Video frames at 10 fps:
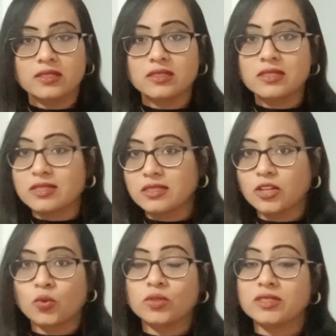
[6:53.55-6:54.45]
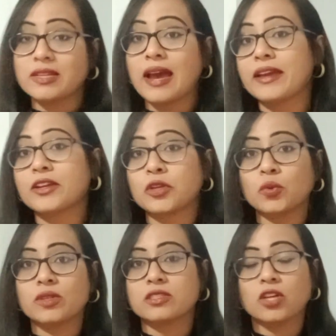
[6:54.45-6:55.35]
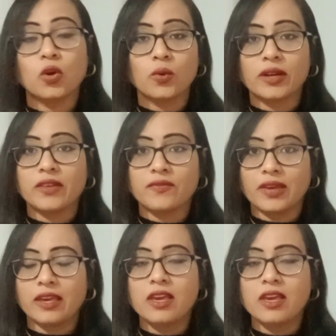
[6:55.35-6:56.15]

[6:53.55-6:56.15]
This is the route. Tier 2 is the only way.